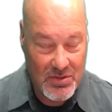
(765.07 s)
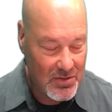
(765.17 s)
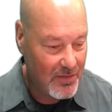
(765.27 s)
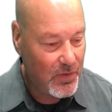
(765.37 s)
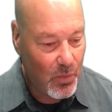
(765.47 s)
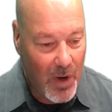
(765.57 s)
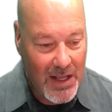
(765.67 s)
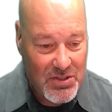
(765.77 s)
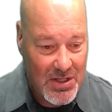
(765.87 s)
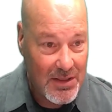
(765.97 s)
So if you're
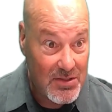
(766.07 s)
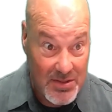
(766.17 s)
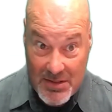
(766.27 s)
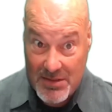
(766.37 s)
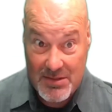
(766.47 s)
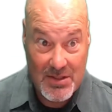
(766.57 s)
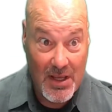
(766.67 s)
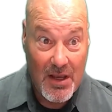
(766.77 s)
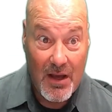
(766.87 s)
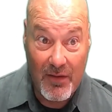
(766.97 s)
watching this is
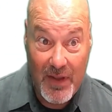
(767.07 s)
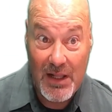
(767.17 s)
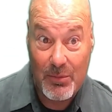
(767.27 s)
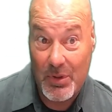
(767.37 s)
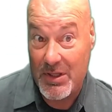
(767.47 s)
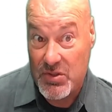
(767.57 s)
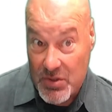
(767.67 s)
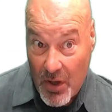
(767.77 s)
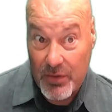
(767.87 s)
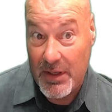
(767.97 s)
available at
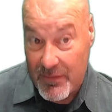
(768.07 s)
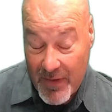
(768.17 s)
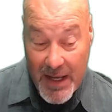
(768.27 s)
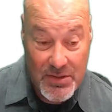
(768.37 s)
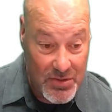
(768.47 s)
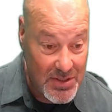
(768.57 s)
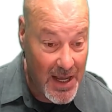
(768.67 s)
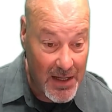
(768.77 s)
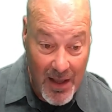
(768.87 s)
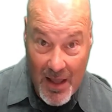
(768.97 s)

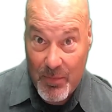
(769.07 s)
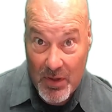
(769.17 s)
saltyadvisors.com.